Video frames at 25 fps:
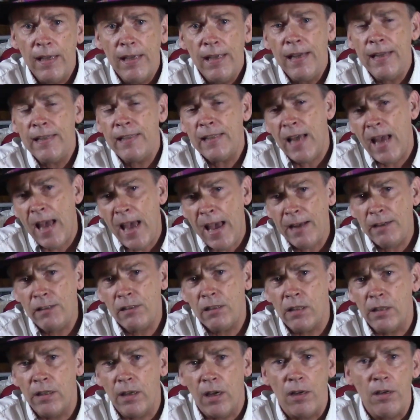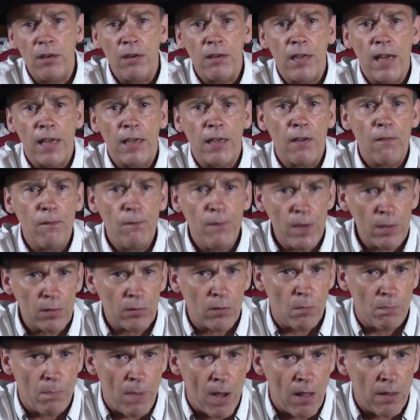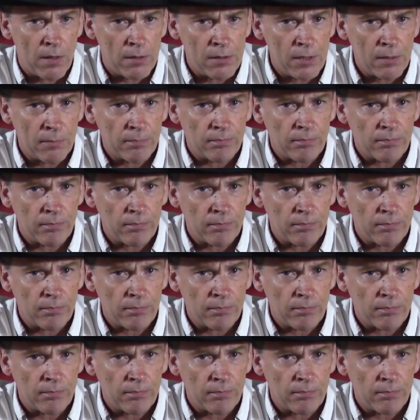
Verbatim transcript: it's actually undertaking fiscal policy.